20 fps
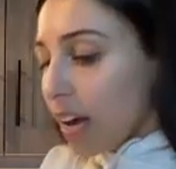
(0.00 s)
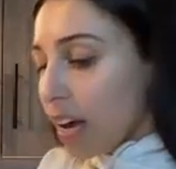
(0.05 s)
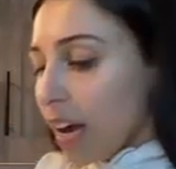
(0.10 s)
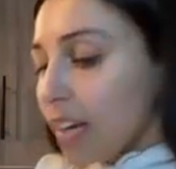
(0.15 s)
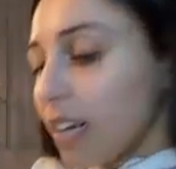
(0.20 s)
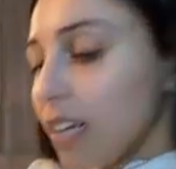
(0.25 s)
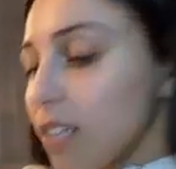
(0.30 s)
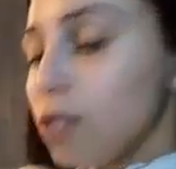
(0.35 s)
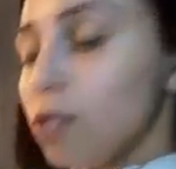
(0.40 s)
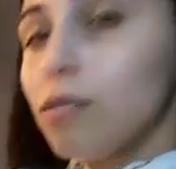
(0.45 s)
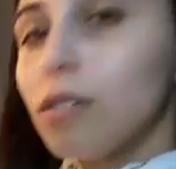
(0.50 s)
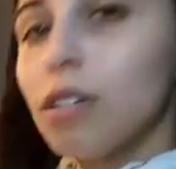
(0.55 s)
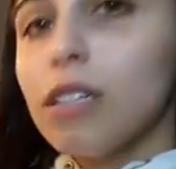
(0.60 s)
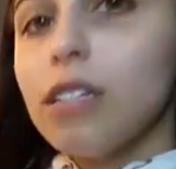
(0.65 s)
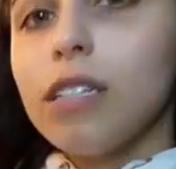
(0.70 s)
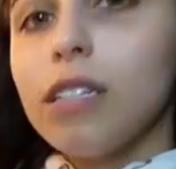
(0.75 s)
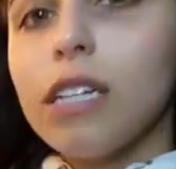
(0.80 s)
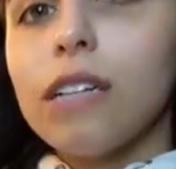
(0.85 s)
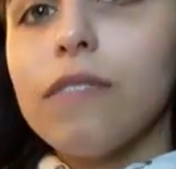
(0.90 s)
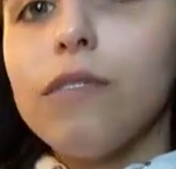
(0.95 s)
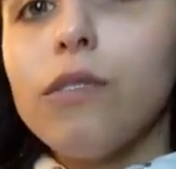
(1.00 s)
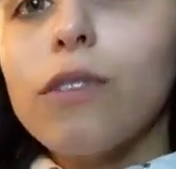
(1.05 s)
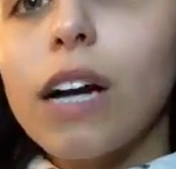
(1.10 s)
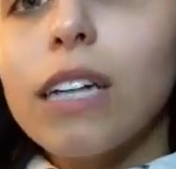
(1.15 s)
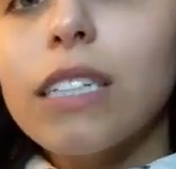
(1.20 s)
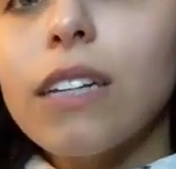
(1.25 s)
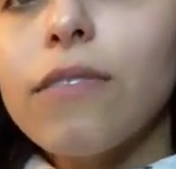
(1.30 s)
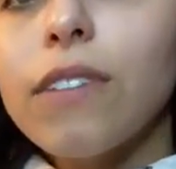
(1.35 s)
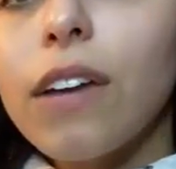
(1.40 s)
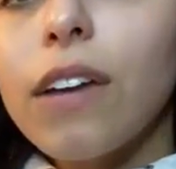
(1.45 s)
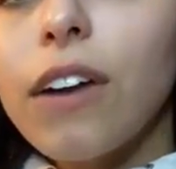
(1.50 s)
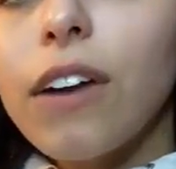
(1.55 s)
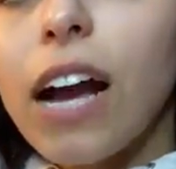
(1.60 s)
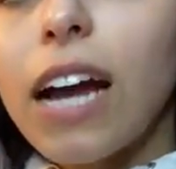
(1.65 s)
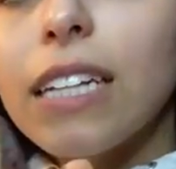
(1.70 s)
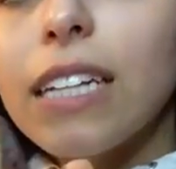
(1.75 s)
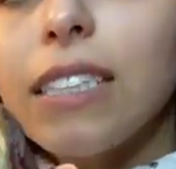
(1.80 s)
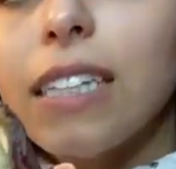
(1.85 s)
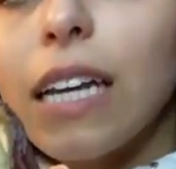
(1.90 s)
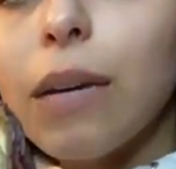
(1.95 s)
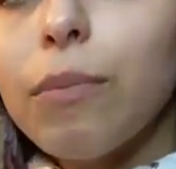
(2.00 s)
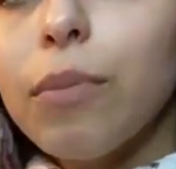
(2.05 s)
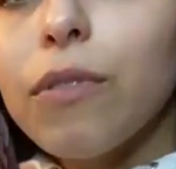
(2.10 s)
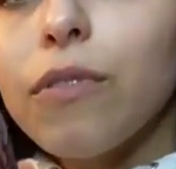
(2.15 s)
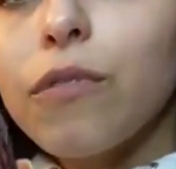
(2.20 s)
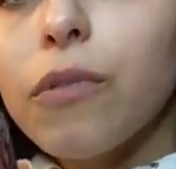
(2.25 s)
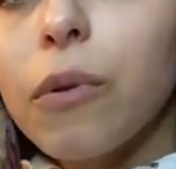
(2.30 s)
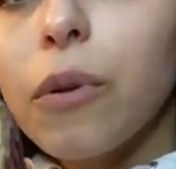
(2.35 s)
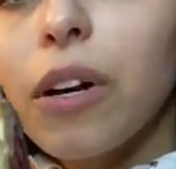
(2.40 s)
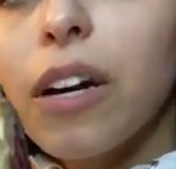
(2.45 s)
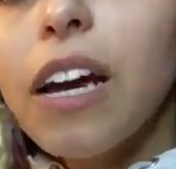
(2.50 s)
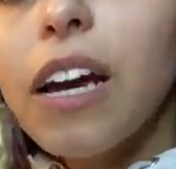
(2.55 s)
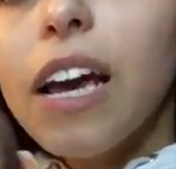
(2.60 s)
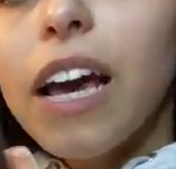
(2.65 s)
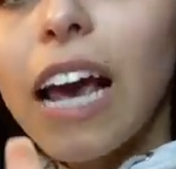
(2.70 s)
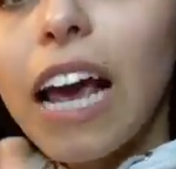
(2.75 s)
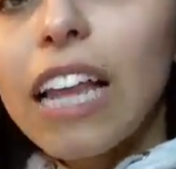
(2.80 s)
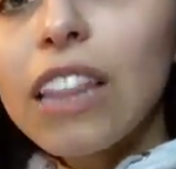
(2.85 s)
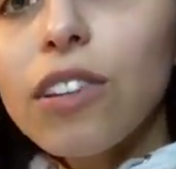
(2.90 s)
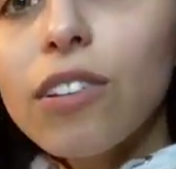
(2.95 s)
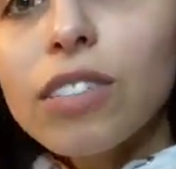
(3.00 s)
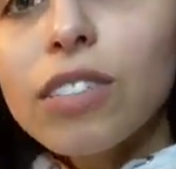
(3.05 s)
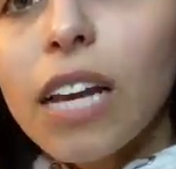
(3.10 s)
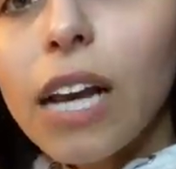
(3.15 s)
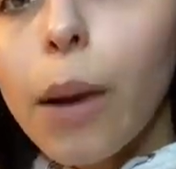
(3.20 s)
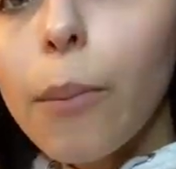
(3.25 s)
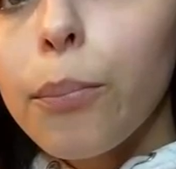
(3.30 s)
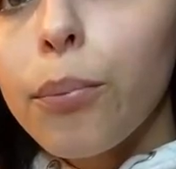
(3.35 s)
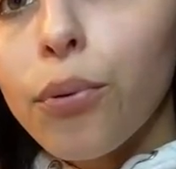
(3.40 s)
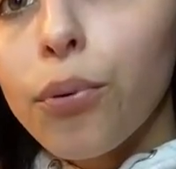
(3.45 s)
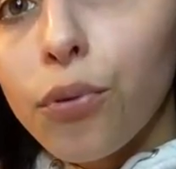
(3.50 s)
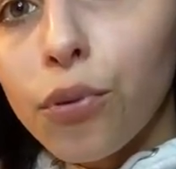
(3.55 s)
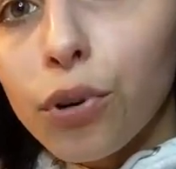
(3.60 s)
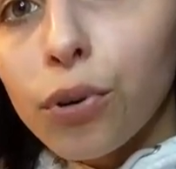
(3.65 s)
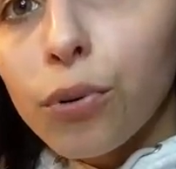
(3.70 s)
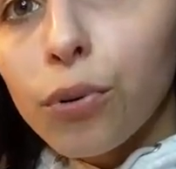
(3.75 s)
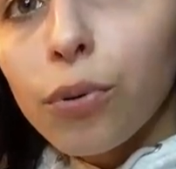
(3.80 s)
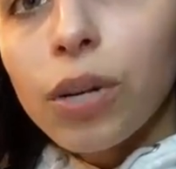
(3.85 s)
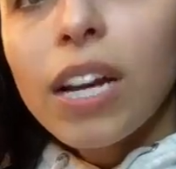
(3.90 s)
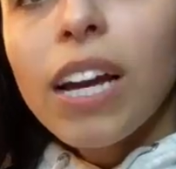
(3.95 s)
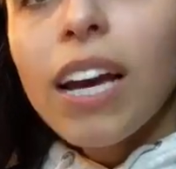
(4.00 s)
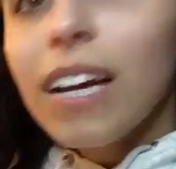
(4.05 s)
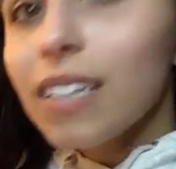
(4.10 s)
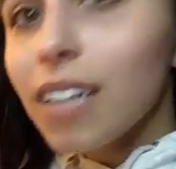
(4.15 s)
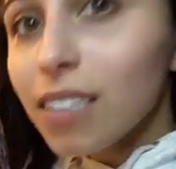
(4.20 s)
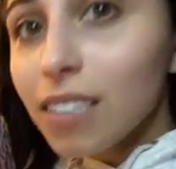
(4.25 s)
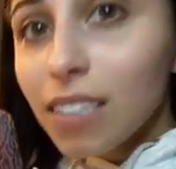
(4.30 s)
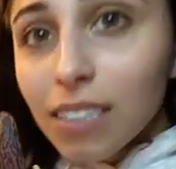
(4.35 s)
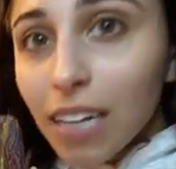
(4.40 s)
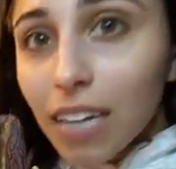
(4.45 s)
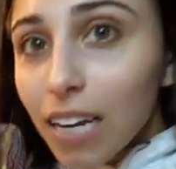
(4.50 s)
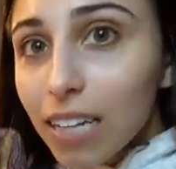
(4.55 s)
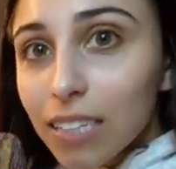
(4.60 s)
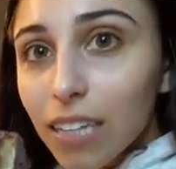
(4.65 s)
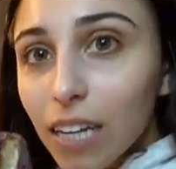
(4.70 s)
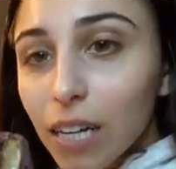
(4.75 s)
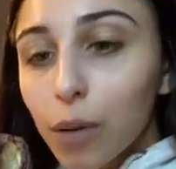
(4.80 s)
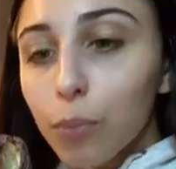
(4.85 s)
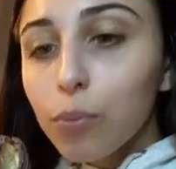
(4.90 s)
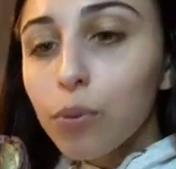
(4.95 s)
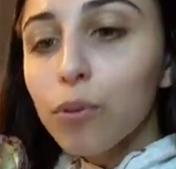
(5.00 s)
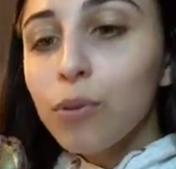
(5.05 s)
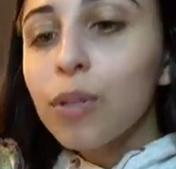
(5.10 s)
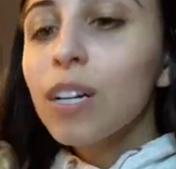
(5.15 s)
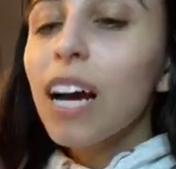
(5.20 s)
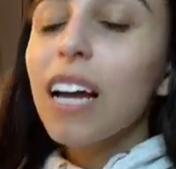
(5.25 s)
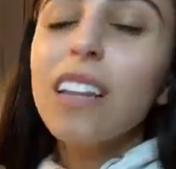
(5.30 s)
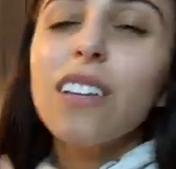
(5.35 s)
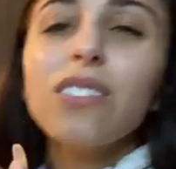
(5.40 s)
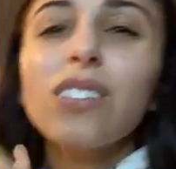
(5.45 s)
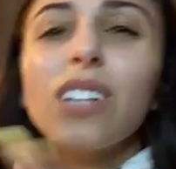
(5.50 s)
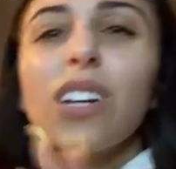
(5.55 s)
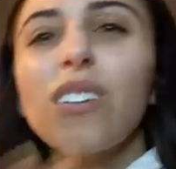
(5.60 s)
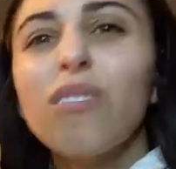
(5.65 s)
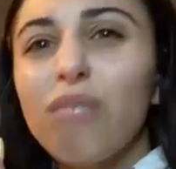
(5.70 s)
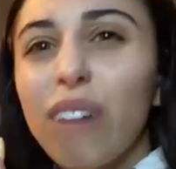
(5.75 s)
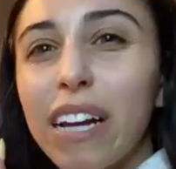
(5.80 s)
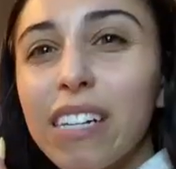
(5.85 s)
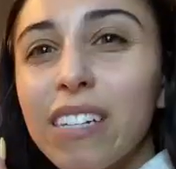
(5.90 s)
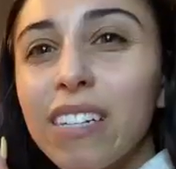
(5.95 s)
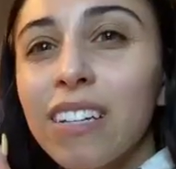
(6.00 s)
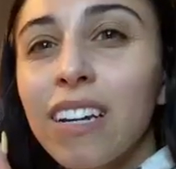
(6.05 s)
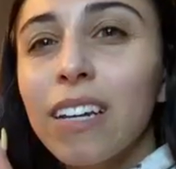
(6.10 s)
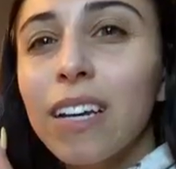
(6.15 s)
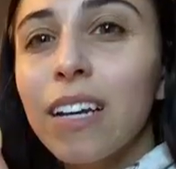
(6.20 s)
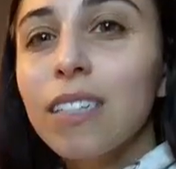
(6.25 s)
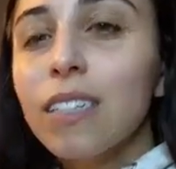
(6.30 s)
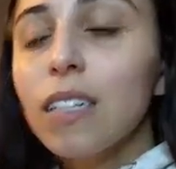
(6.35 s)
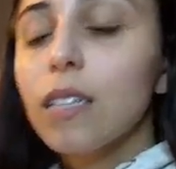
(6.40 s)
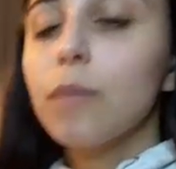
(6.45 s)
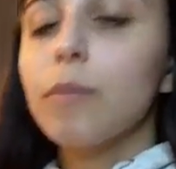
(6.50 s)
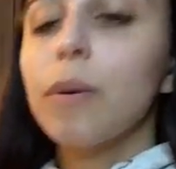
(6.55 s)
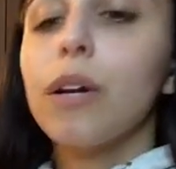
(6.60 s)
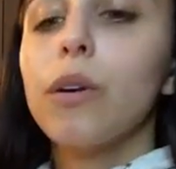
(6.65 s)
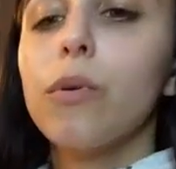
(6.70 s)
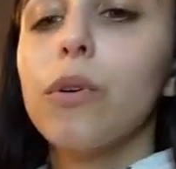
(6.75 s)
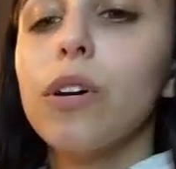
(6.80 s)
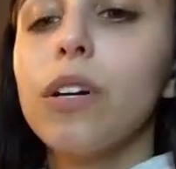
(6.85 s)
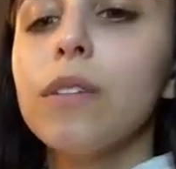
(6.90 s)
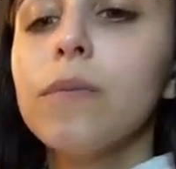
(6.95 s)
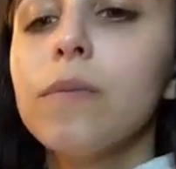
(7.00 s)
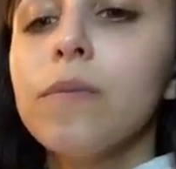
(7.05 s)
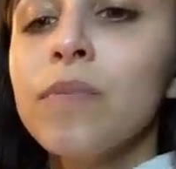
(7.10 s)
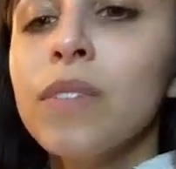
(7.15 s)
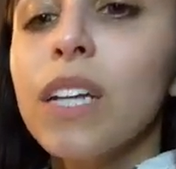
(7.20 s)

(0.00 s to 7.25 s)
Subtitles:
And as you can see, if you guys have never had a date before, it looks like a prune. It doesn't taste like a prune. It kind of looks like a raisin, I guess that's a better word.